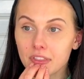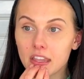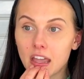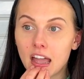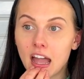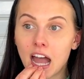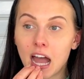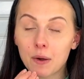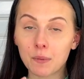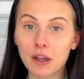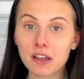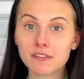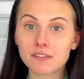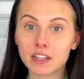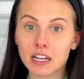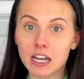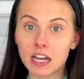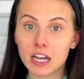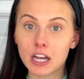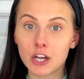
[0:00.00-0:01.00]

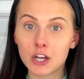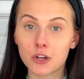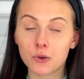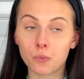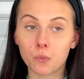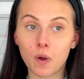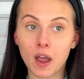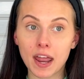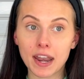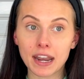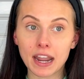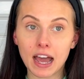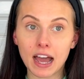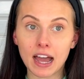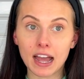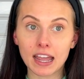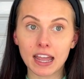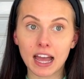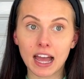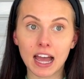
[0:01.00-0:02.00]
However, when
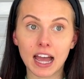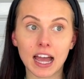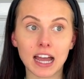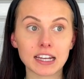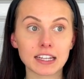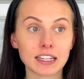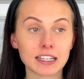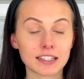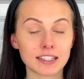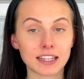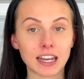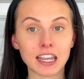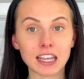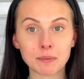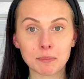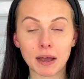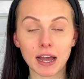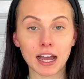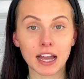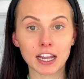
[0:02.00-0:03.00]
I had steak
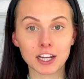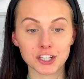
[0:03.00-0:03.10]
pie,